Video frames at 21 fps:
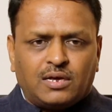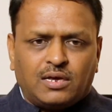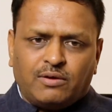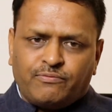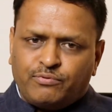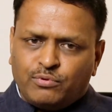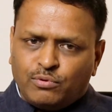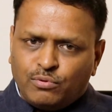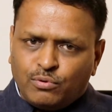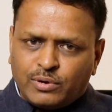
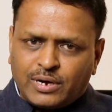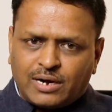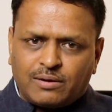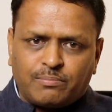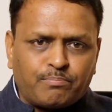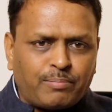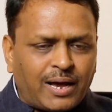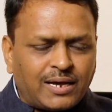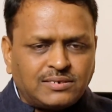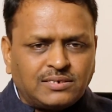If you look
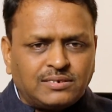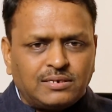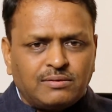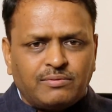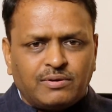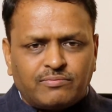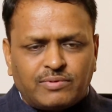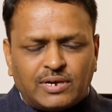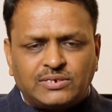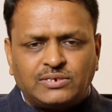at
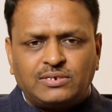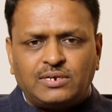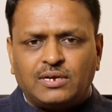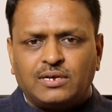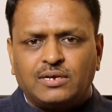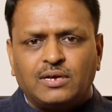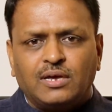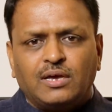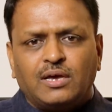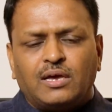passive
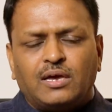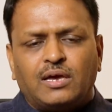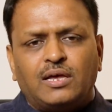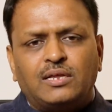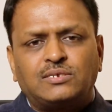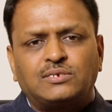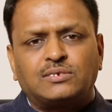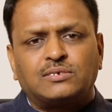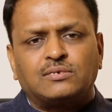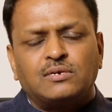investing,
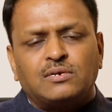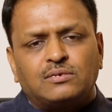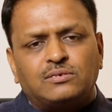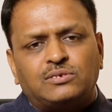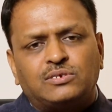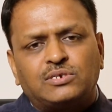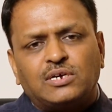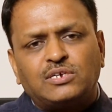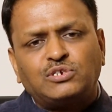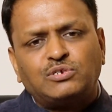it's
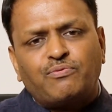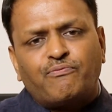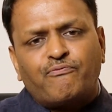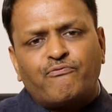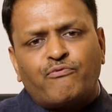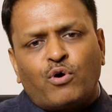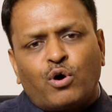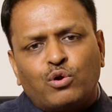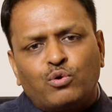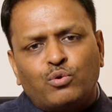just
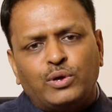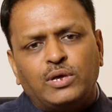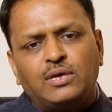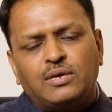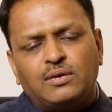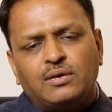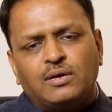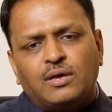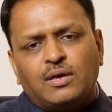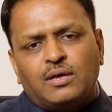
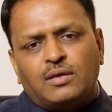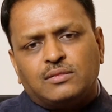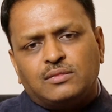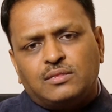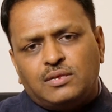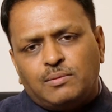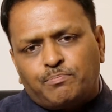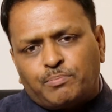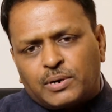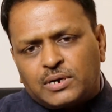following
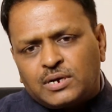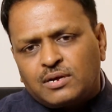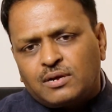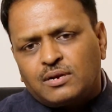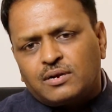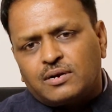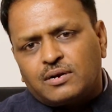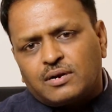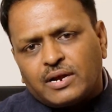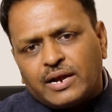the
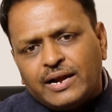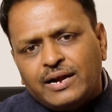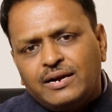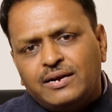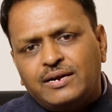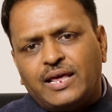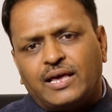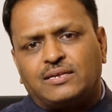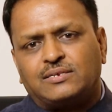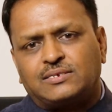particular
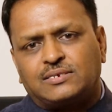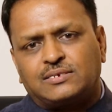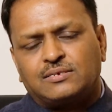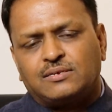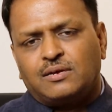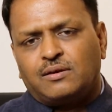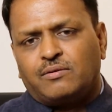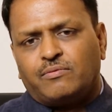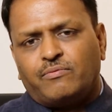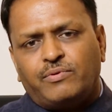
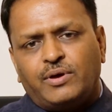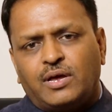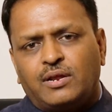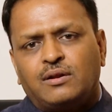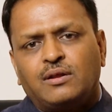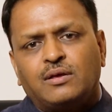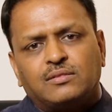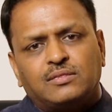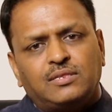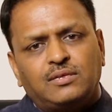index
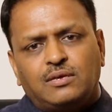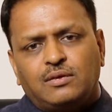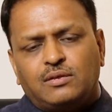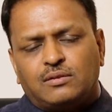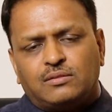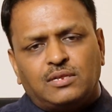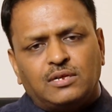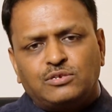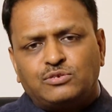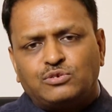where
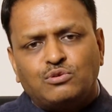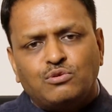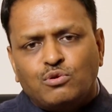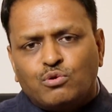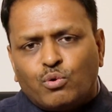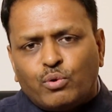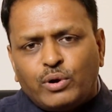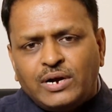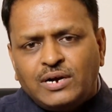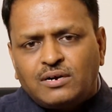there is
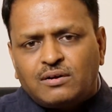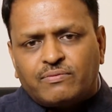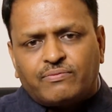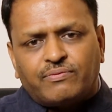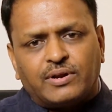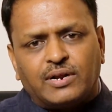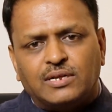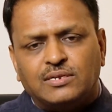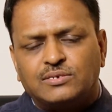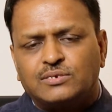no
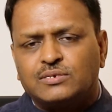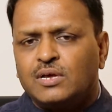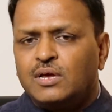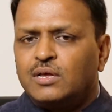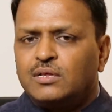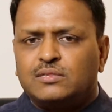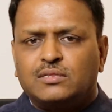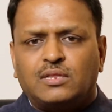interference,